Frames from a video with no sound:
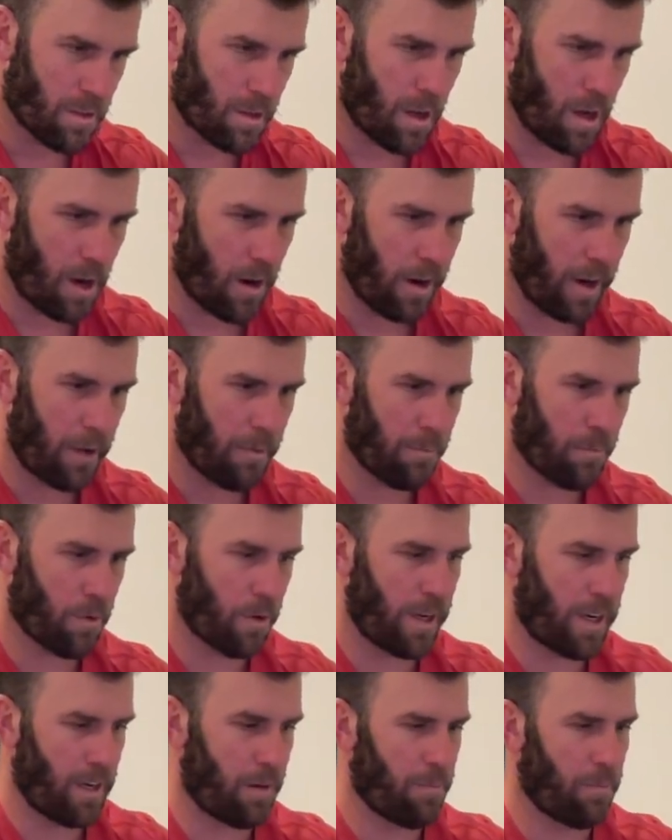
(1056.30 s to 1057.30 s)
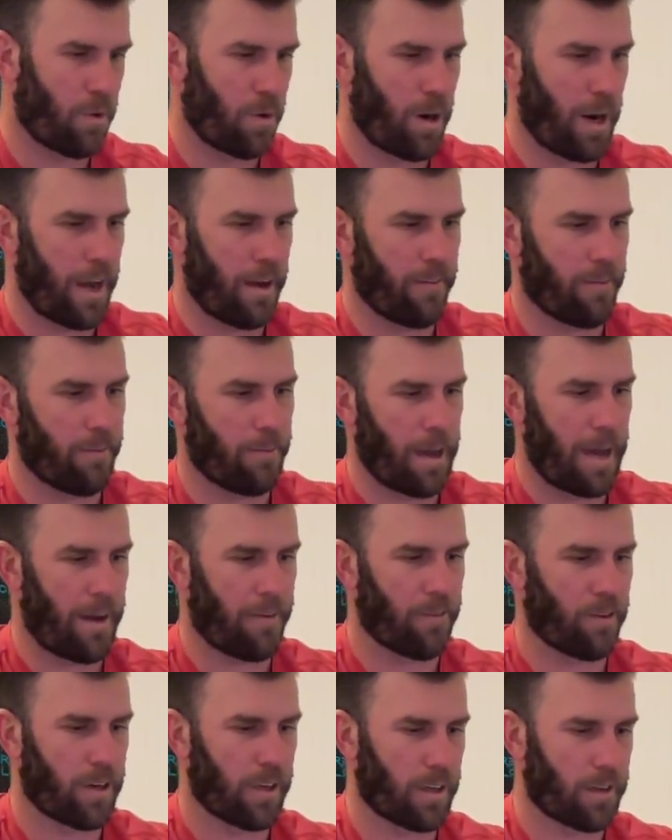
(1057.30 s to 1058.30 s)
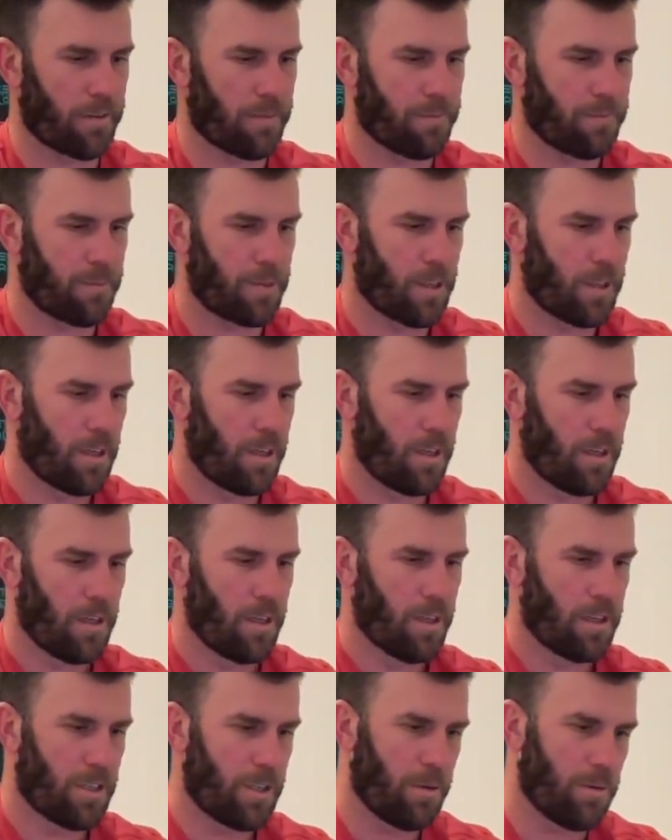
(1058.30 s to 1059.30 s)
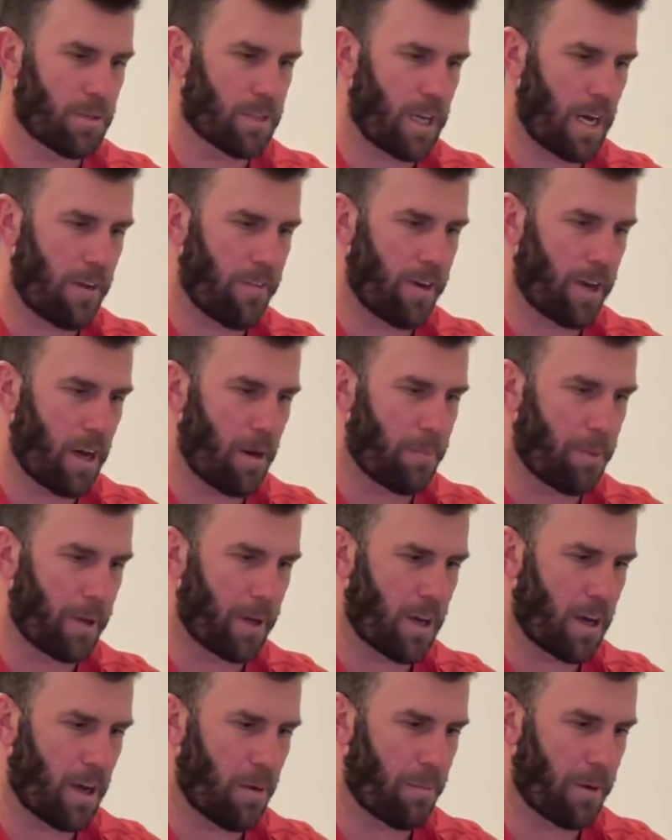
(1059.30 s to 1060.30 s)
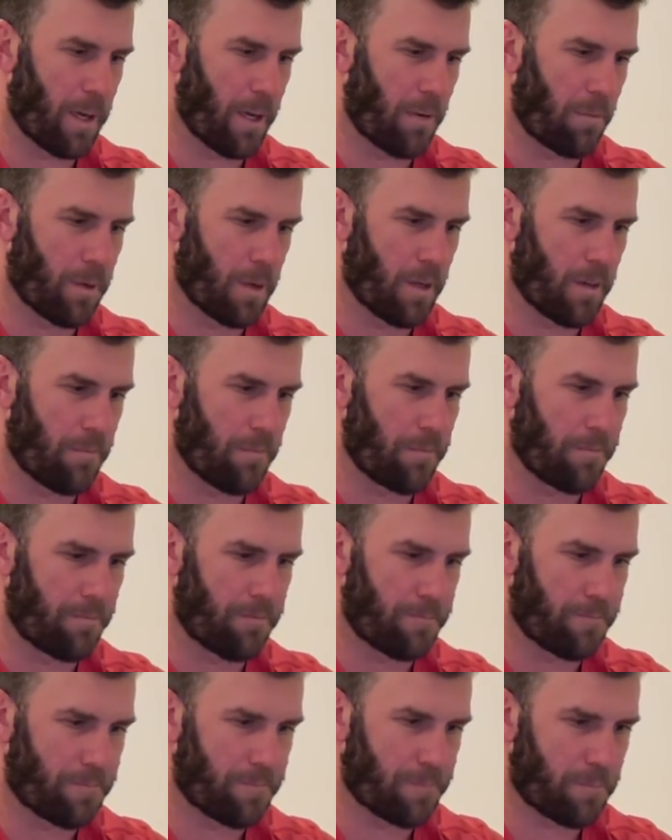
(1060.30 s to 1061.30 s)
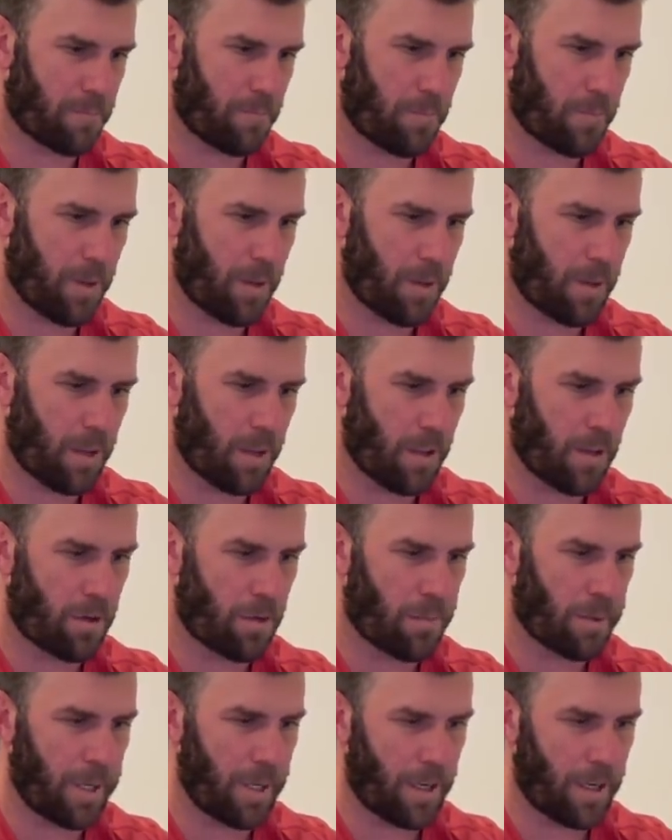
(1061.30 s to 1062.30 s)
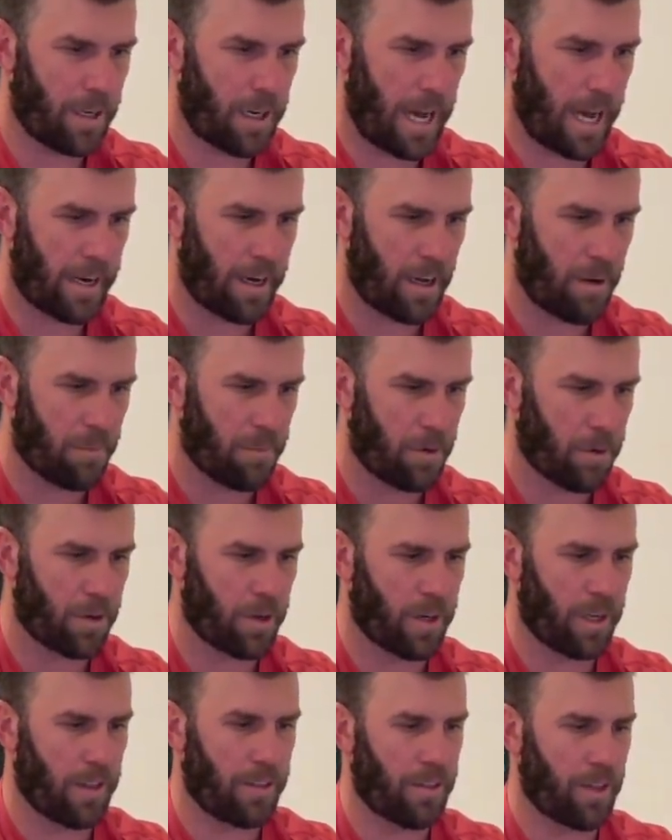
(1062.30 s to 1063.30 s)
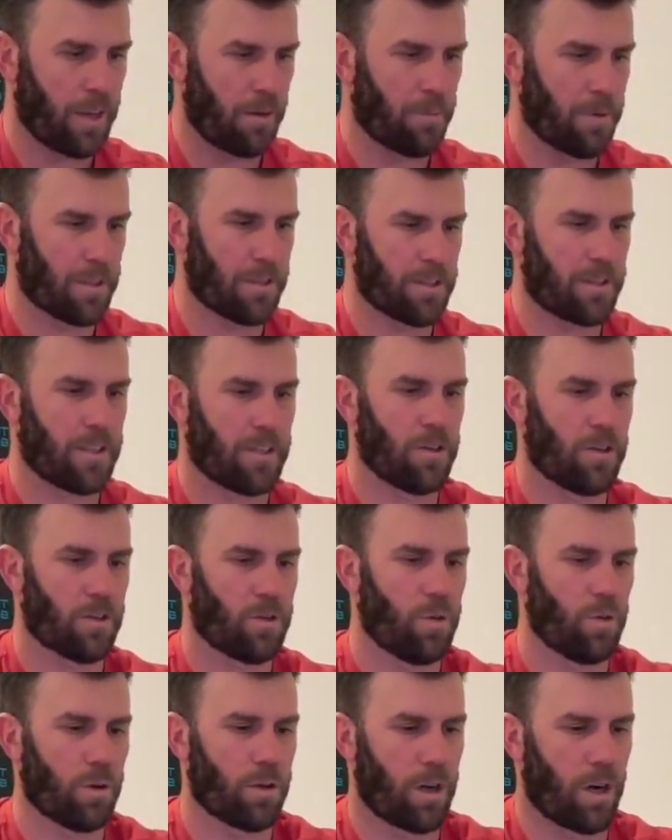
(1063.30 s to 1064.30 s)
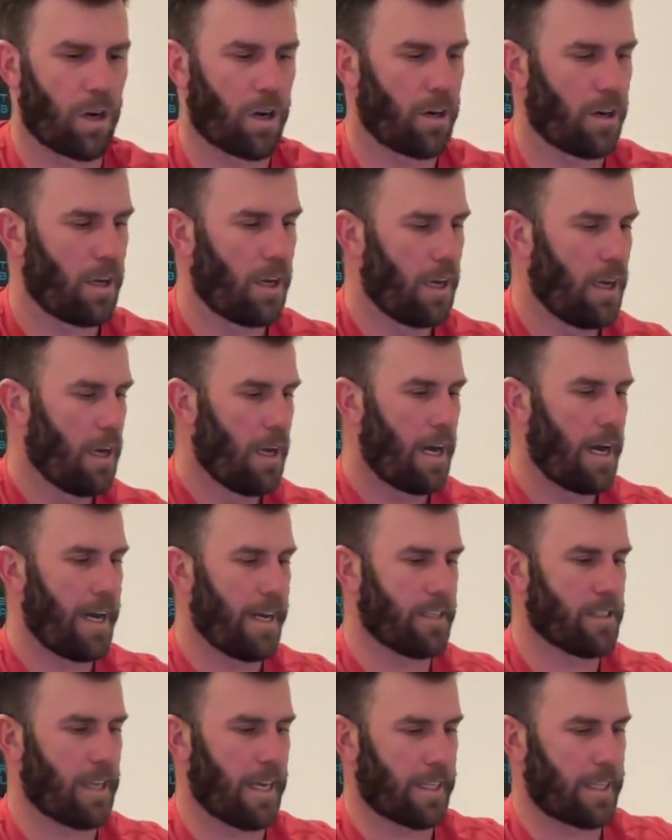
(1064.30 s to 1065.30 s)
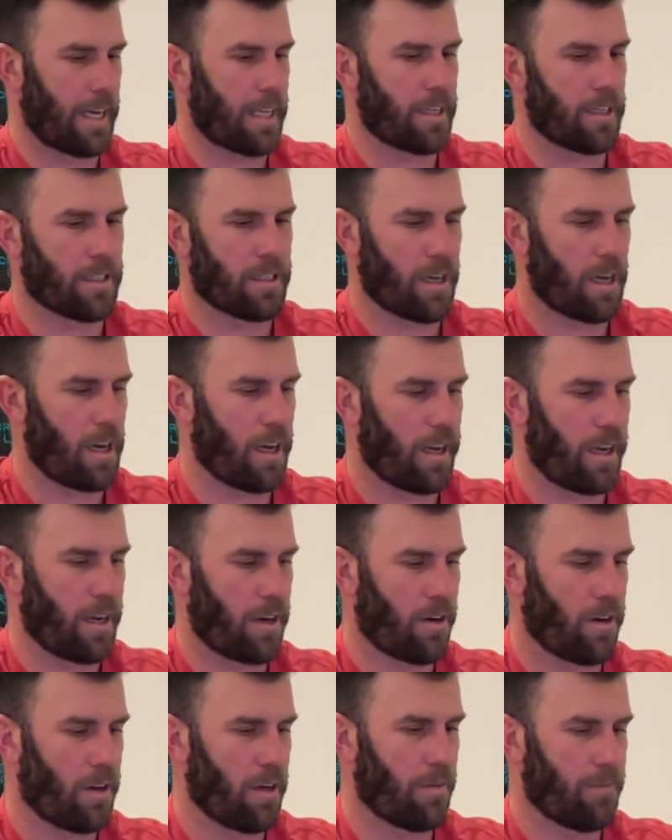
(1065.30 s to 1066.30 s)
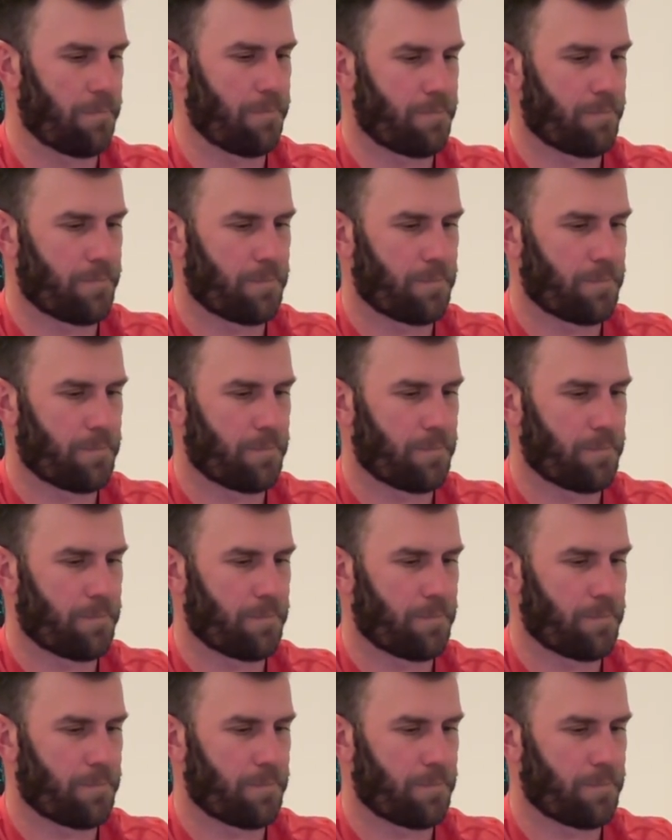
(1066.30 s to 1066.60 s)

All right, Miranda Marav- Maverick. She was kind of an up-and-coming, but a little bit not numbered or anything, but still a cool card. I just like that design. I don't know.